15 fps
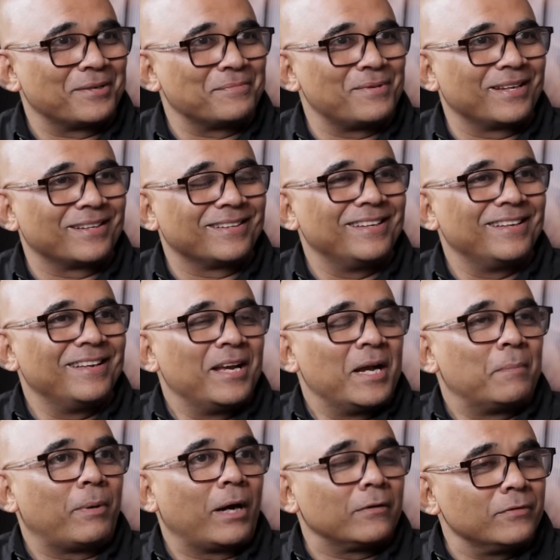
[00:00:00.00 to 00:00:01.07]
I think it
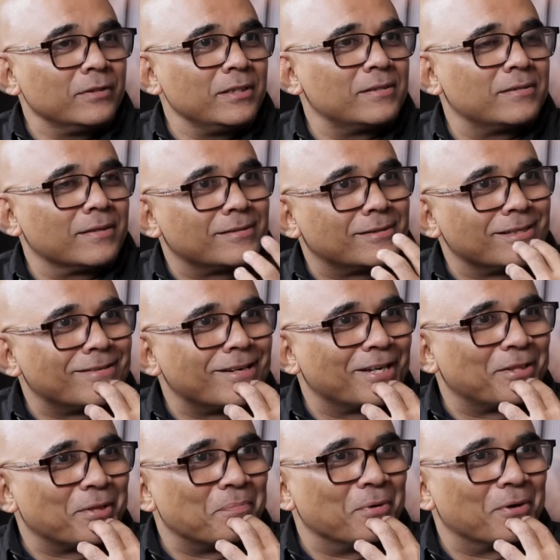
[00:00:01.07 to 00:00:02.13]
was... Marvati said she read
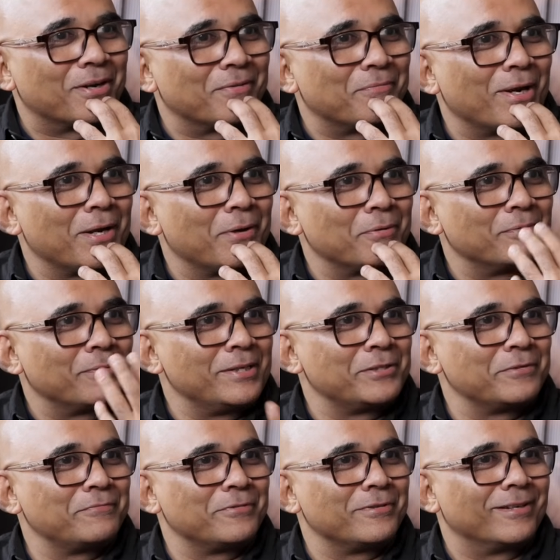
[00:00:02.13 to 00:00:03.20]
the book when I
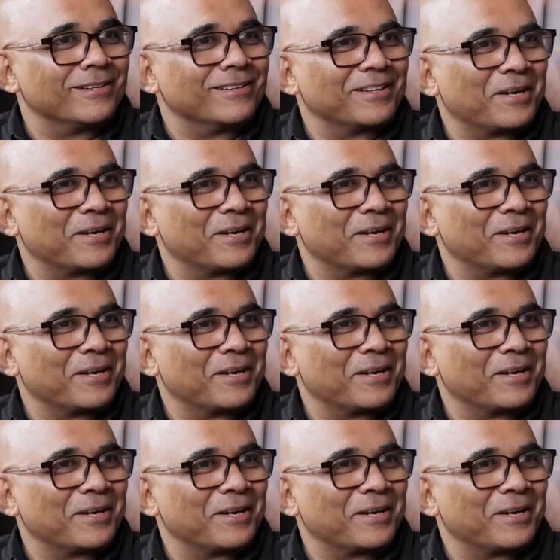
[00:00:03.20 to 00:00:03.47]
interviewed her,